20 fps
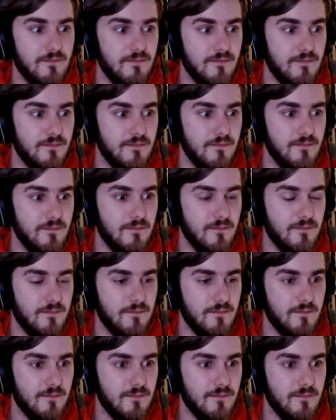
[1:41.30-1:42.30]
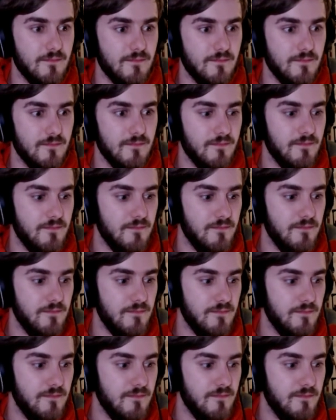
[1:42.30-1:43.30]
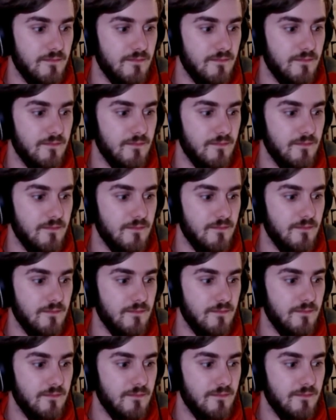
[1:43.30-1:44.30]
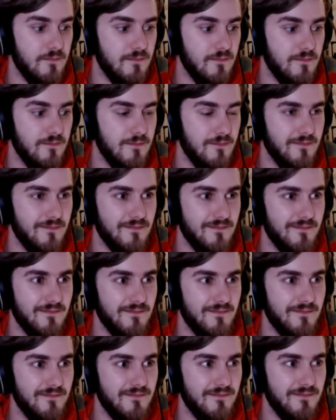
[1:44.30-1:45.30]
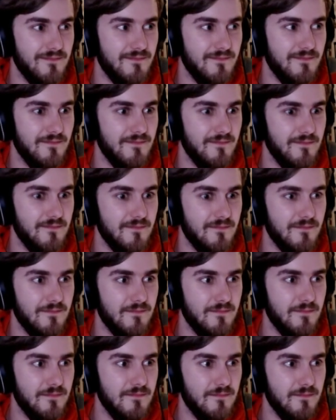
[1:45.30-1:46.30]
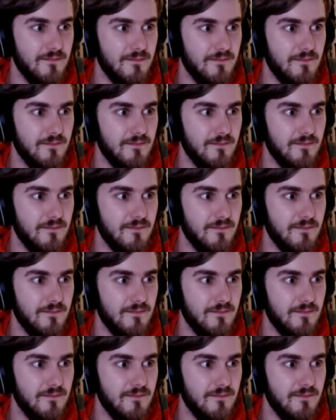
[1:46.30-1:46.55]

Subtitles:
No words are spoken by the person on screen.